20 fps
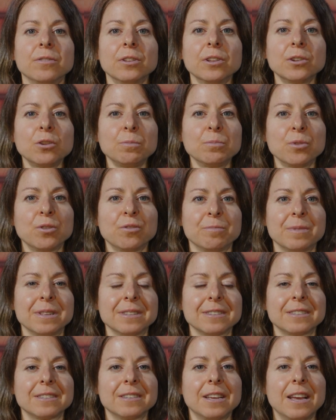little
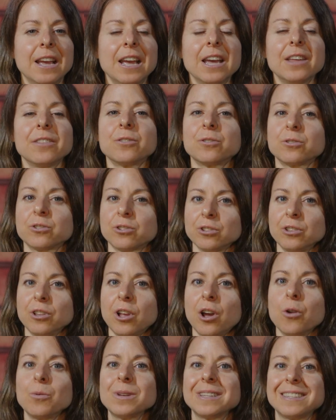movements that are
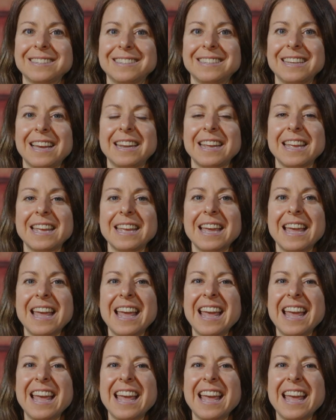slow and steady